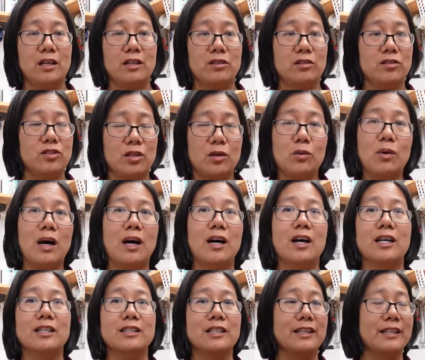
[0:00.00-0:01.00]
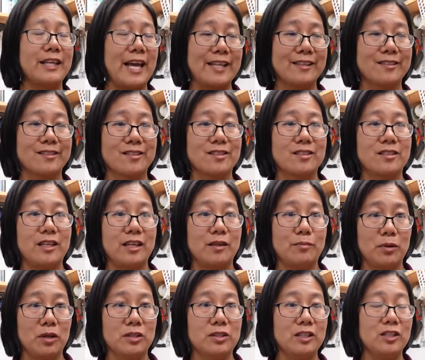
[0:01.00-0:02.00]
so hard against their
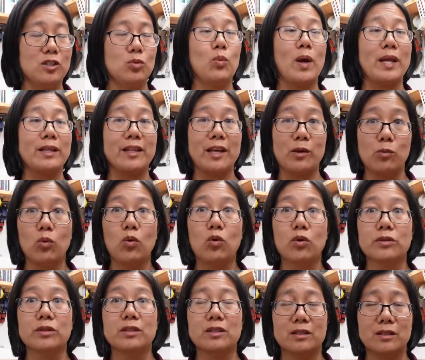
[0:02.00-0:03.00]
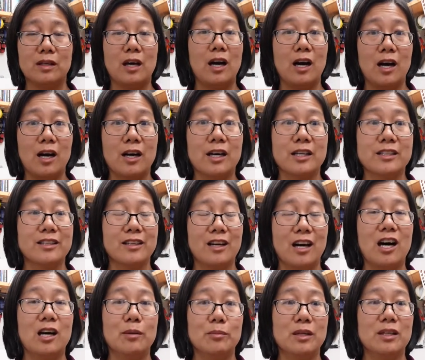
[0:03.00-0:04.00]
bodies when they wore the hard
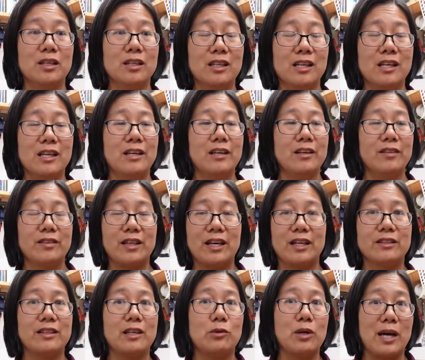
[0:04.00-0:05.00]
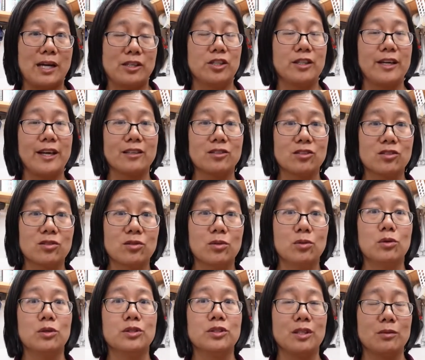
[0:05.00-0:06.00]
armor that they were actually getting
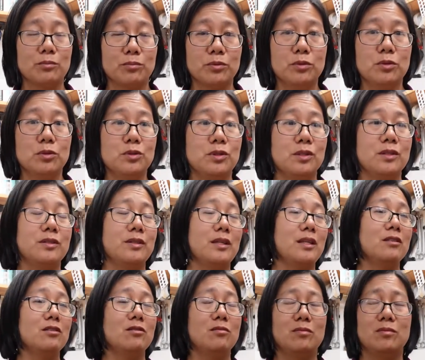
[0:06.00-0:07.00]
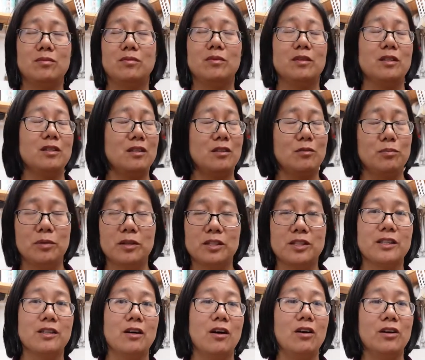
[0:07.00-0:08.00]
sores and bruises. And, you know,
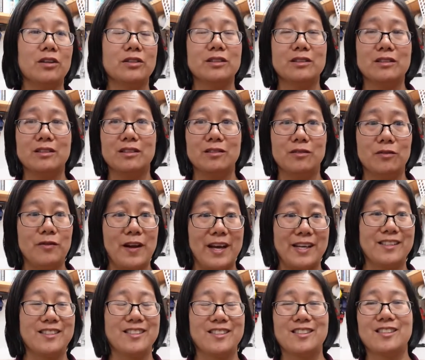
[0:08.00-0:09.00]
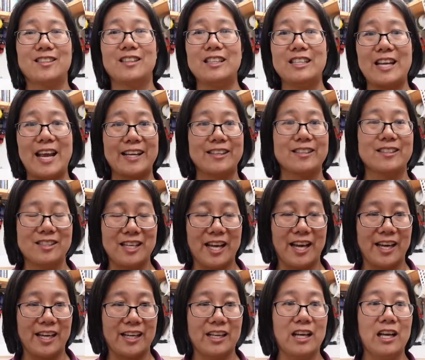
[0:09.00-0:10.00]
putting on vests the next
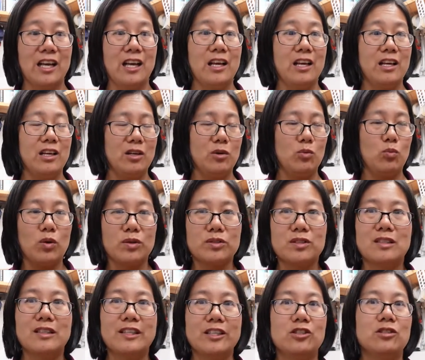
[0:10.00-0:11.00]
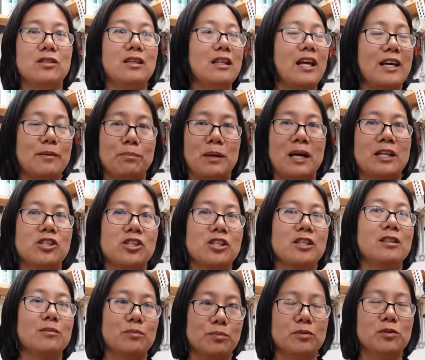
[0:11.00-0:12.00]
day was literally like
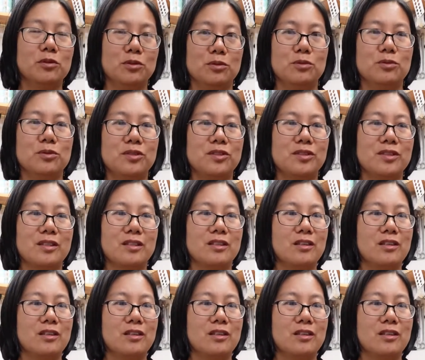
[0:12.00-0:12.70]
punching a bruise